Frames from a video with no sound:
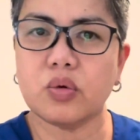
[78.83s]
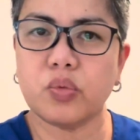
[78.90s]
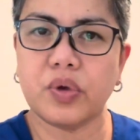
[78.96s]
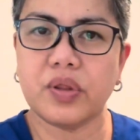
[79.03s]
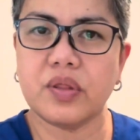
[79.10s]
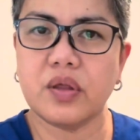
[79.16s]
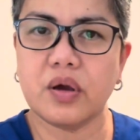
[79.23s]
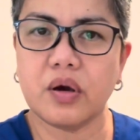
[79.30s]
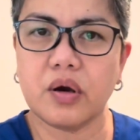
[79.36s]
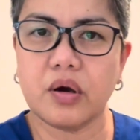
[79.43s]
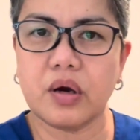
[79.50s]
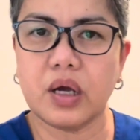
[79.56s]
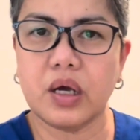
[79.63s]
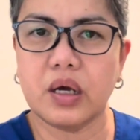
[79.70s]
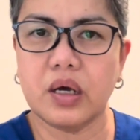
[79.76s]
with
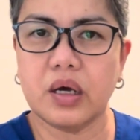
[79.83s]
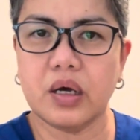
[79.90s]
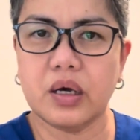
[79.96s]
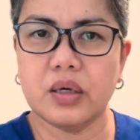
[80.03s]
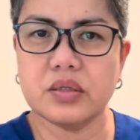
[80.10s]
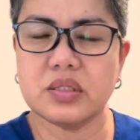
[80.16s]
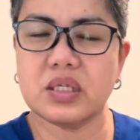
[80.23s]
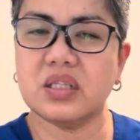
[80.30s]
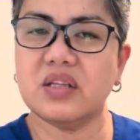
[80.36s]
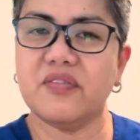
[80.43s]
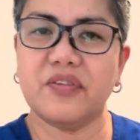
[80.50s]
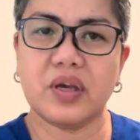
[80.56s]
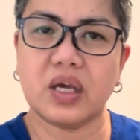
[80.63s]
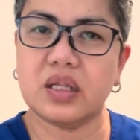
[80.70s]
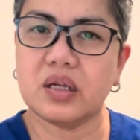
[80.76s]
their
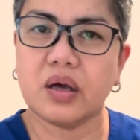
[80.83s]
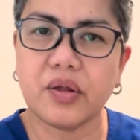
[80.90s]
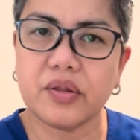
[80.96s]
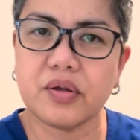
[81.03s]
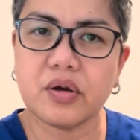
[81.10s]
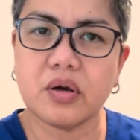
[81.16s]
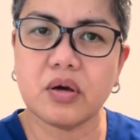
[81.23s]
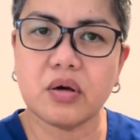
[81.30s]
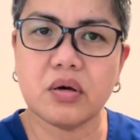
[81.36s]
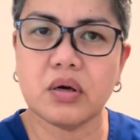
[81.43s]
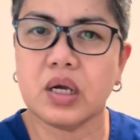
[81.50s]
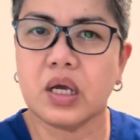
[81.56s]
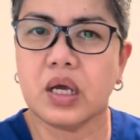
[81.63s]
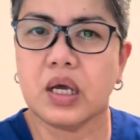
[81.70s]
significant other,